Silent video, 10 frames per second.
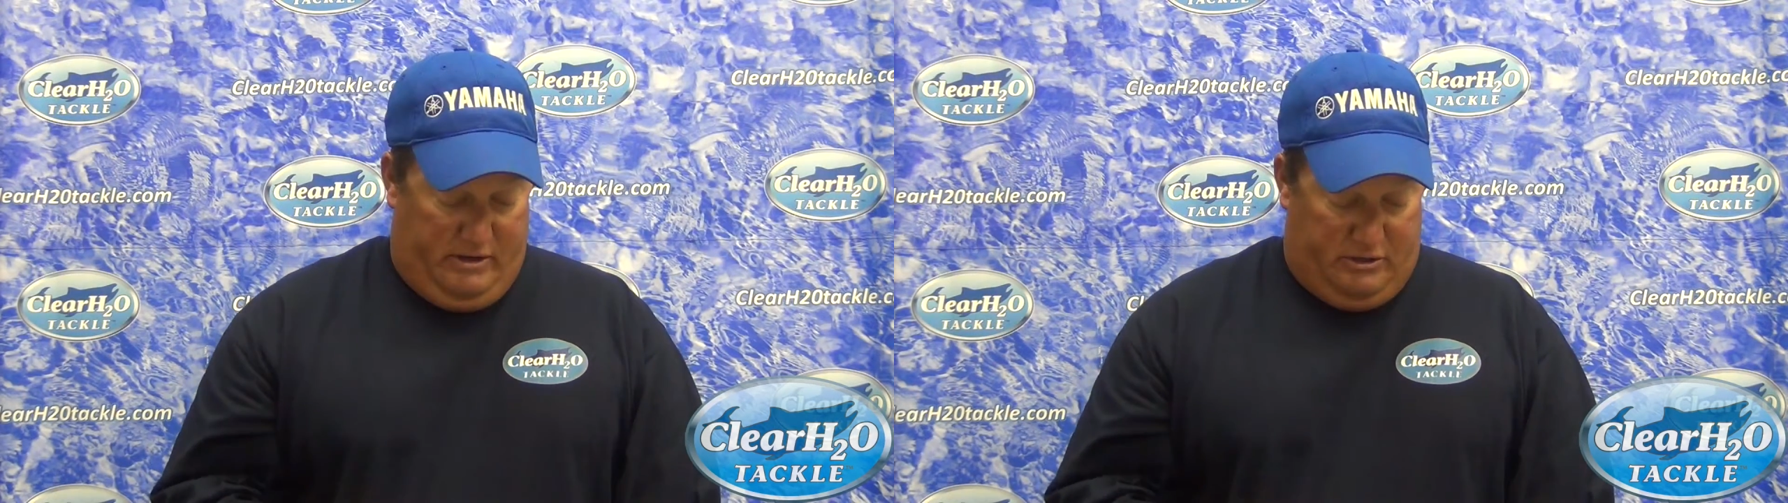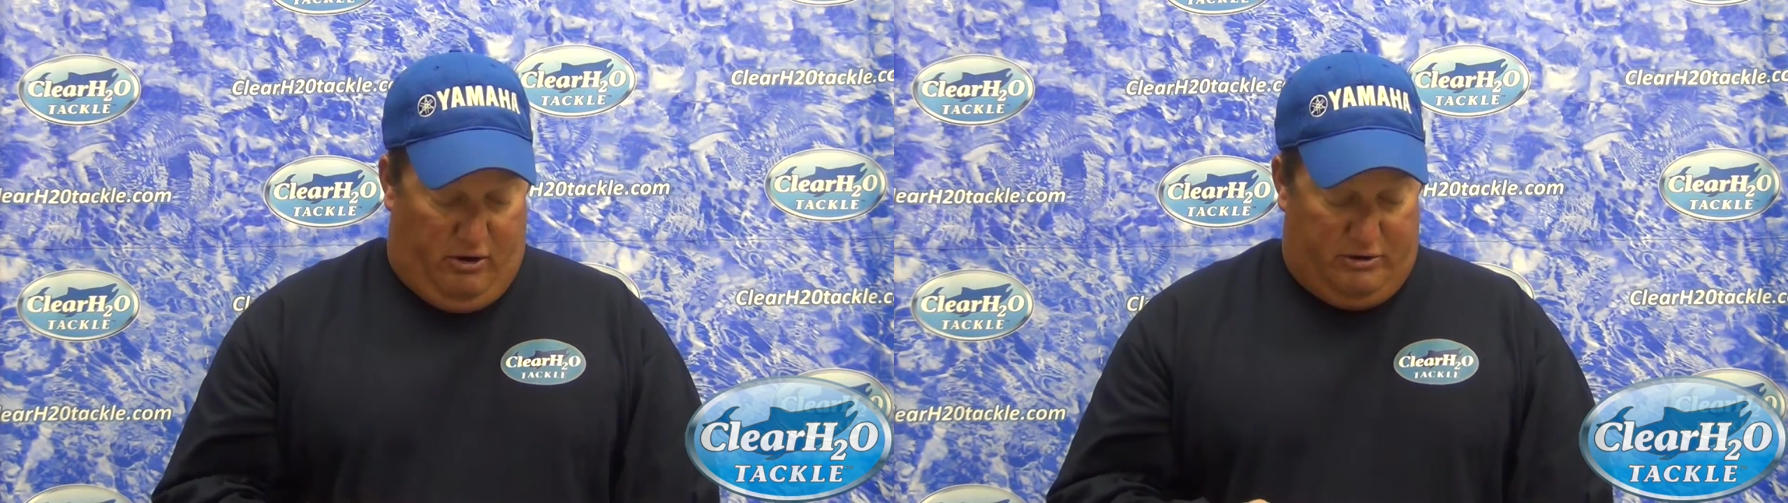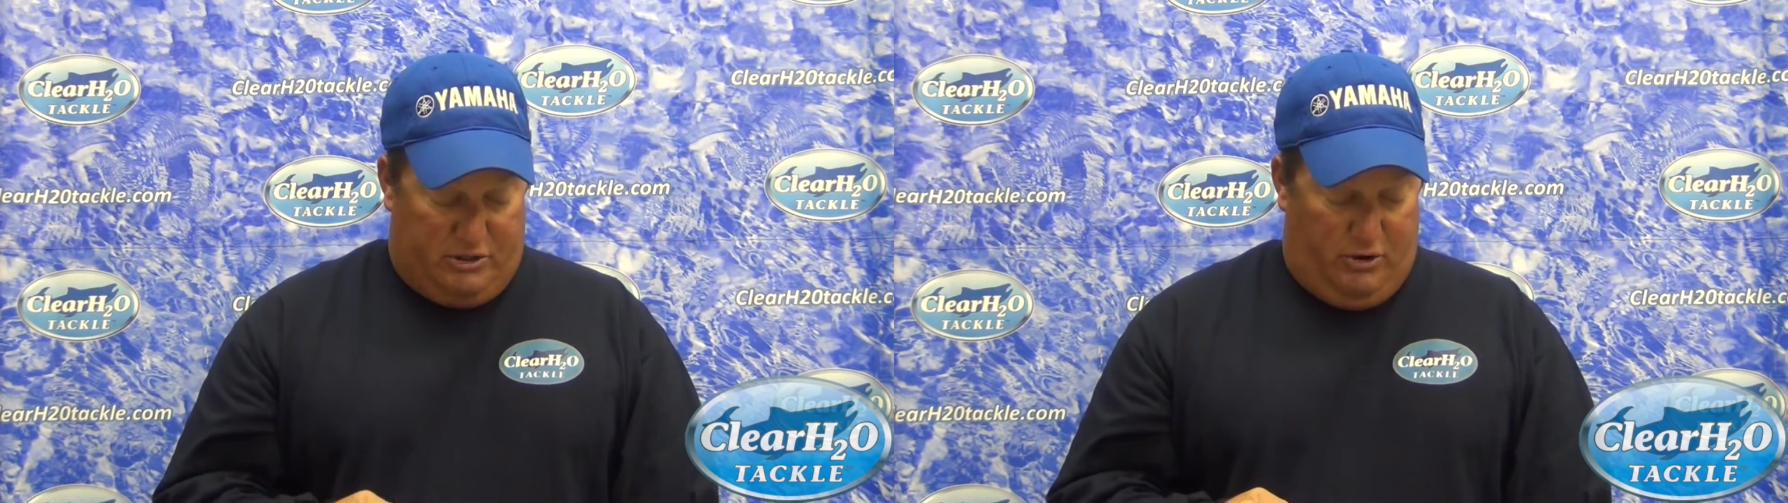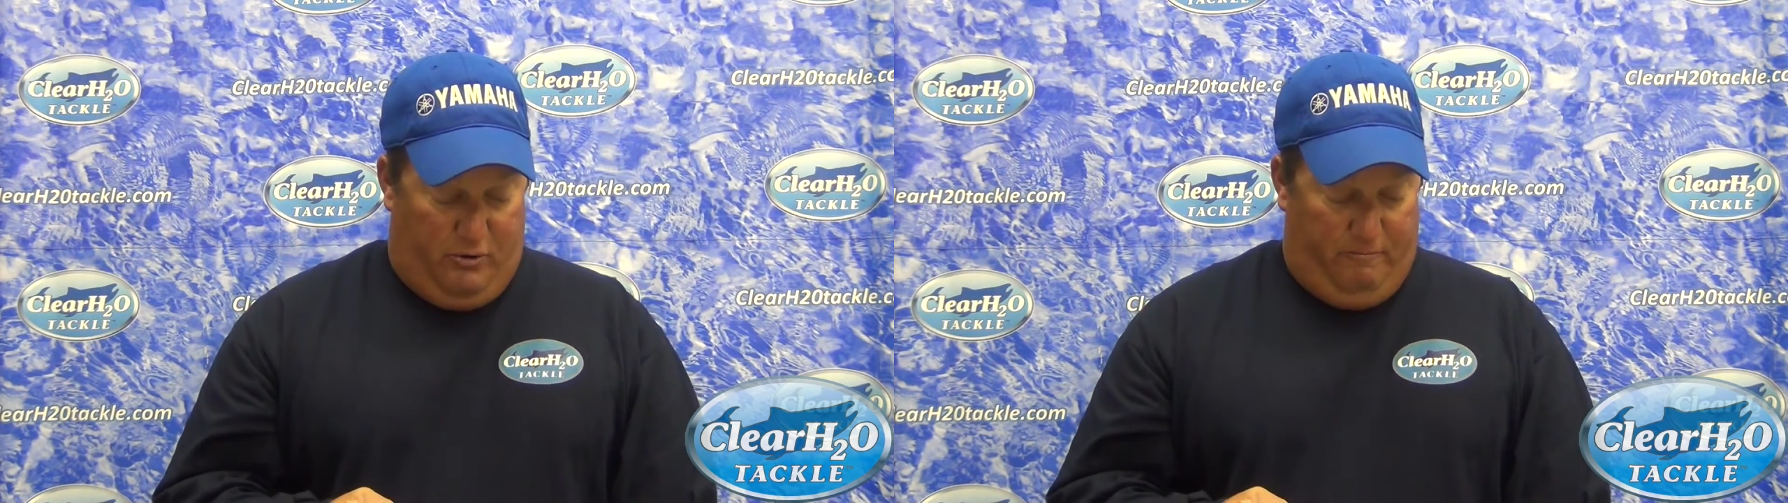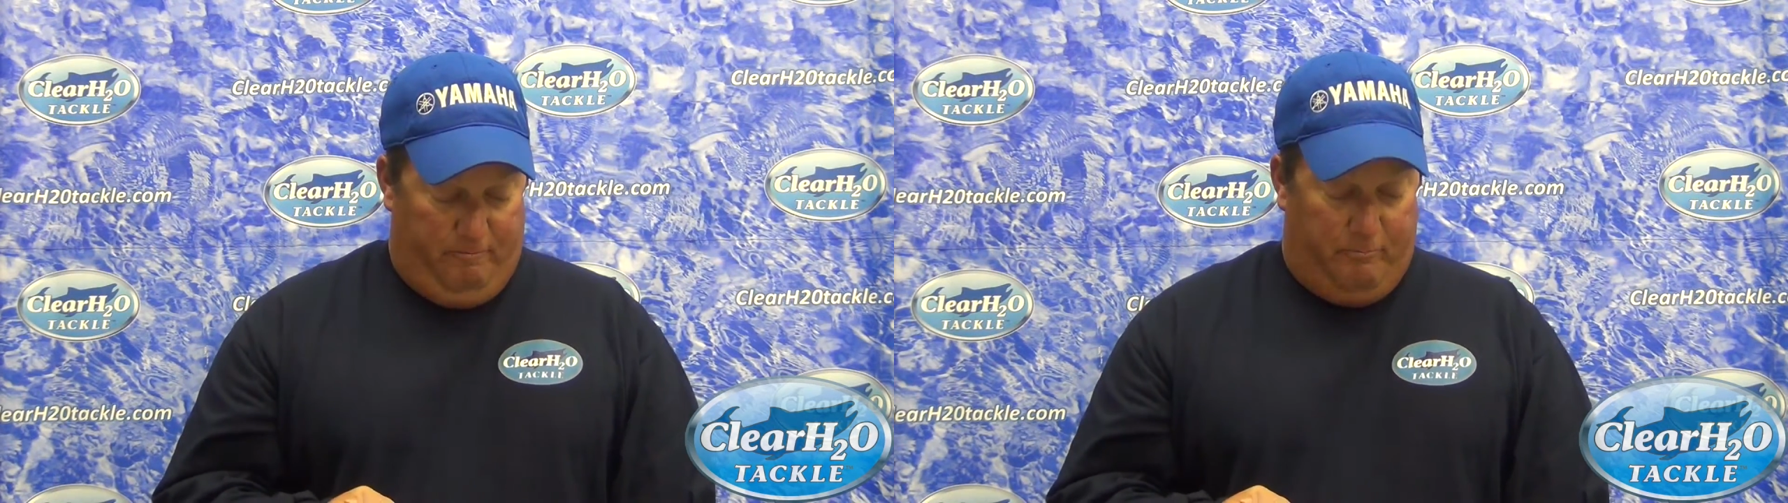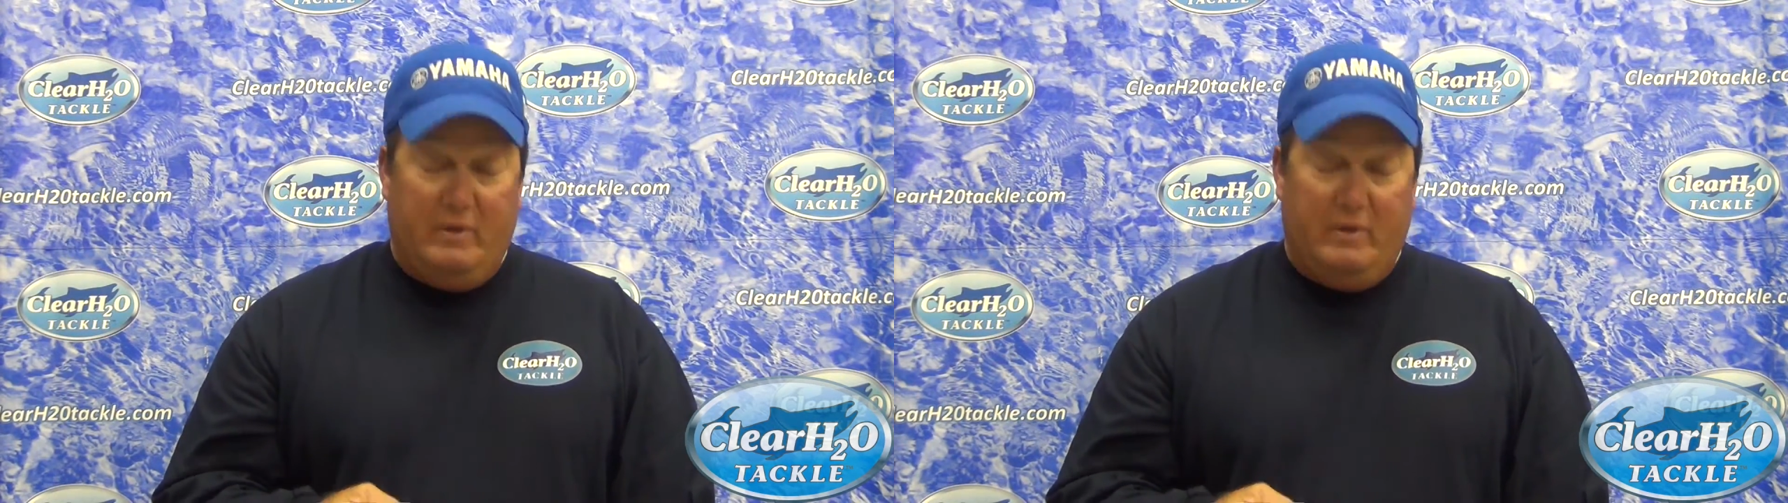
is also,